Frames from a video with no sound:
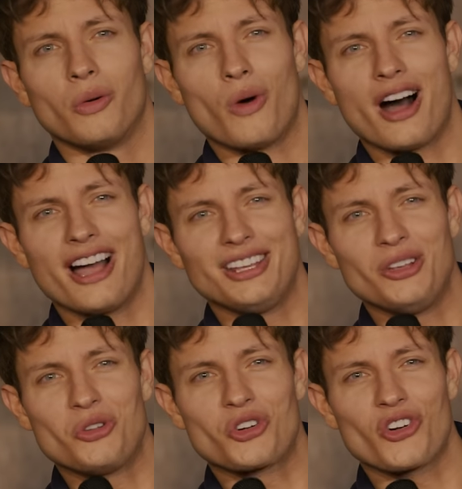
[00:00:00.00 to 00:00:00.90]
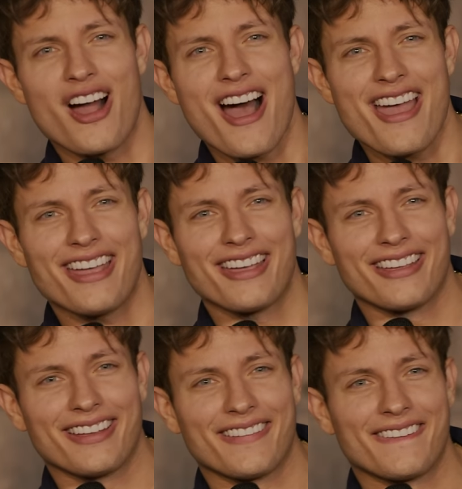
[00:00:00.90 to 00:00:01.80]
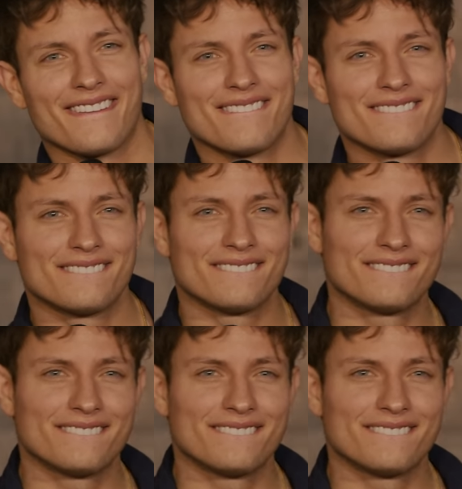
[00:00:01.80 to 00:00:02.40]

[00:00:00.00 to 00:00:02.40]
Why are you crying?